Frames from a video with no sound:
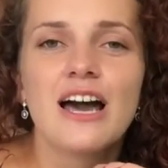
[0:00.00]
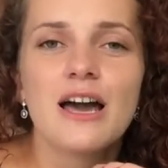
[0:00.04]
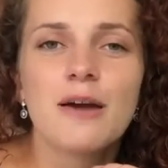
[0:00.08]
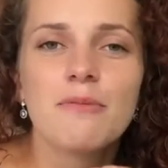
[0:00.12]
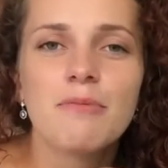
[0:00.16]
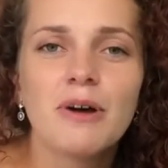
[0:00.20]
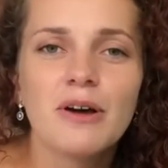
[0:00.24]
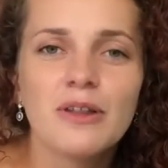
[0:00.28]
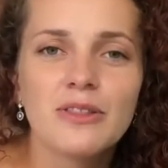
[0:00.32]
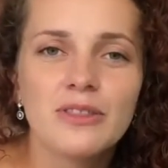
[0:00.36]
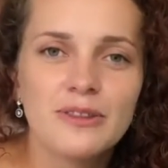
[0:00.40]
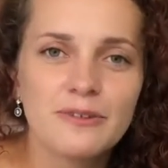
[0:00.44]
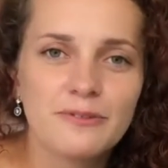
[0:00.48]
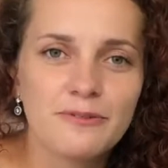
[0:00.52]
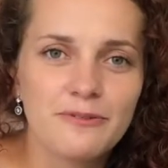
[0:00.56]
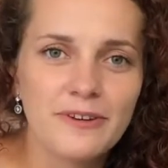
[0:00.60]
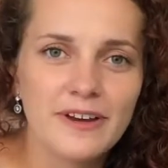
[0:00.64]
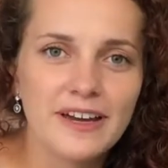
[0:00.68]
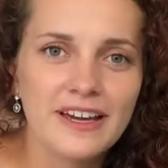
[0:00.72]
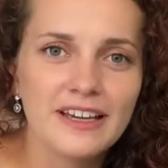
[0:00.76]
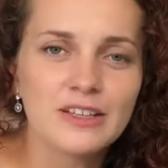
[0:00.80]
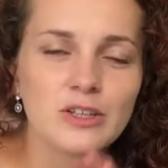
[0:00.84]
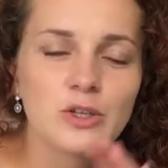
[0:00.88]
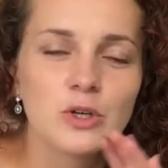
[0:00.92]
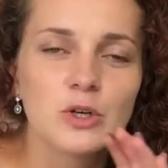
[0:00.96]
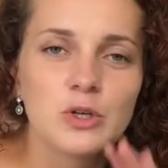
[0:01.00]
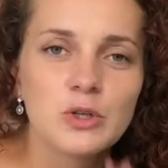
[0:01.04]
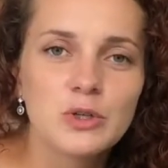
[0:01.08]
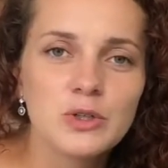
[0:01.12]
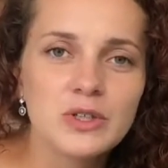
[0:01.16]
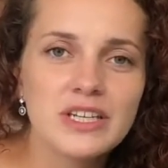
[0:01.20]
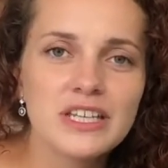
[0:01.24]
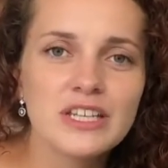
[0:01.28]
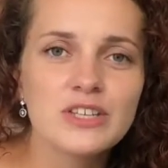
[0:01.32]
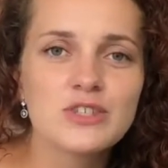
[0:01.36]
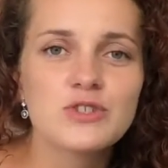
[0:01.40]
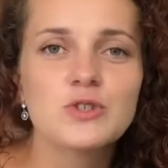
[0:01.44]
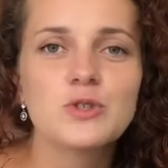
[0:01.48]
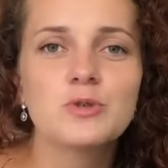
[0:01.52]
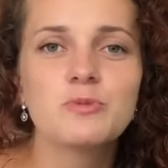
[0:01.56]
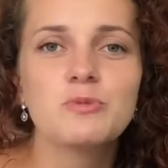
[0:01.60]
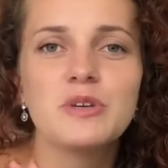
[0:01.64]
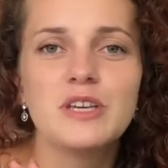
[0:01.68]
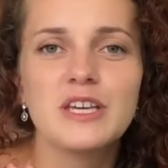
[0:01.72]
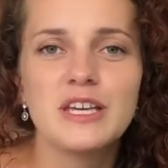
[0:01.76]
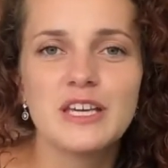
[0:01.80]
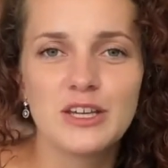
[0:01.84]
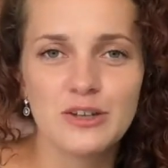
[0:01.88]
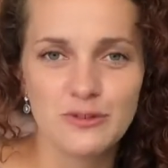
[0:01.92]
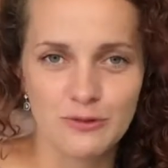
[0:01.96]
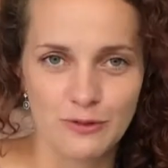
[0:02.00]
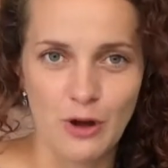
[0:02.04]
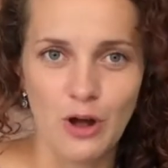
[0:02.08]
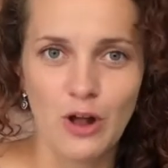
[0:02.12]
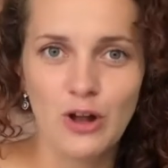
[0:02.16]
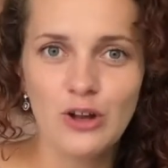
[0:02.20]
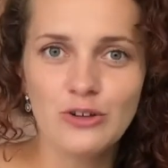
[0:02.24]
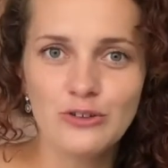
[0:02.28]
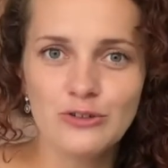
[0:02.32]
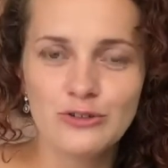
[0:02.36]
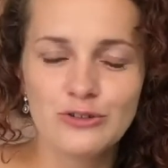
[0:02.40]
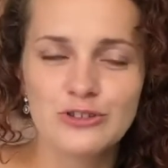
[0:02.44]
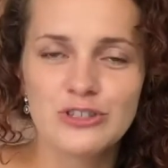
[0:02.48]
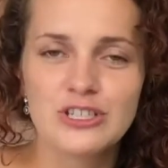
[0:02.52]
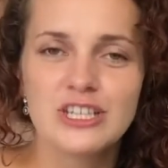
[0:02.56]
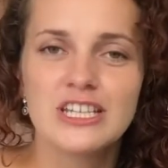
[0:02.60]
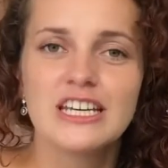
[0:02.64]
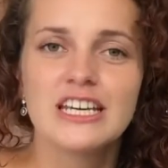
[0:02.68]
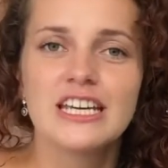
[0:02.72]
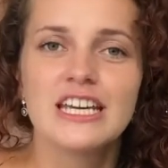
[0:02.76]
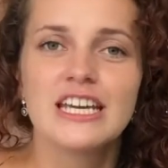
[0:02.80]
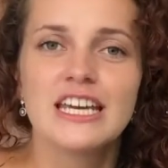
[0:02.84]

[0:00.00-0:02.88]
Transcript: about the fact who needs to be involved